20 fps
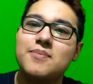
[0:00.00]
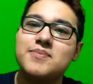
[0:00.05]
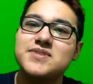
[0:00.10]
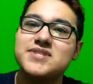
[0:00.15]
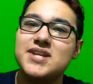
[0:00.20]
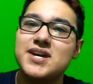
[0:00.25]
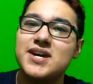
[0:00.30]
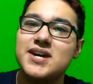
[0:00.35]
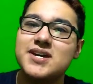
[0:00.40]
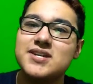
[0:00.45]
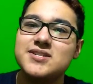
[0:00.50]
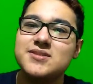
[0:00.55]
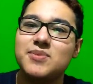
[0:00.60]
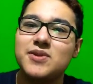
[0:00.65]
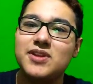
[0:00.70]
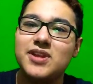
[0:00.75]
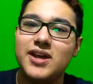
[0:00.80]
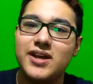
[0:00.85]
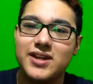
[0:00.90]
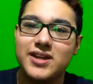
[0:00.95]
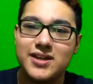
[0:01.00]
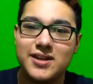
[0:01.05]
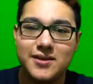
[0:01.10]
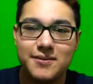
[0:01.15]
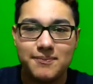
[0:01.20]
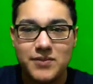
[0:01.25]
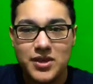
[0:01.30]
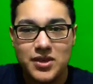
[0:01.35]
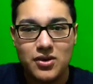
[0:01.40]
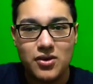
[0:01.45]
size, but like
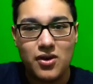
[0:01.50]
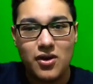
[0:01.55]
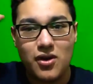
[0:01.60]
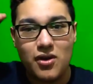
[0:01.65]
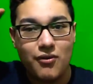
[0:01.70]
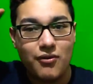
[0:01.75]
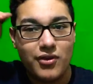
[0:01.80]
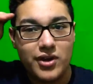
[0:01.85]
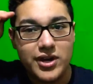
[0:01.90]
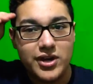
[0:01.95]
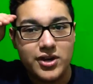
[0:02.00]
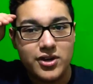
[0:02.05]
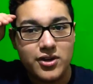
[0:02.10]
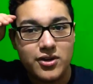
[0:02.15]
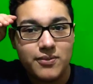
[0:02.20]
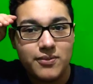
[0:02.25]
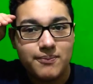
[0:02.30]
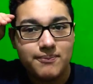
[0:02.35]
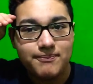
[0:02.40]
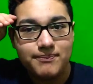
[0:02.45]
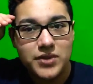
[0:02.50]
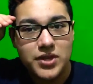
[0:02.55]
over here,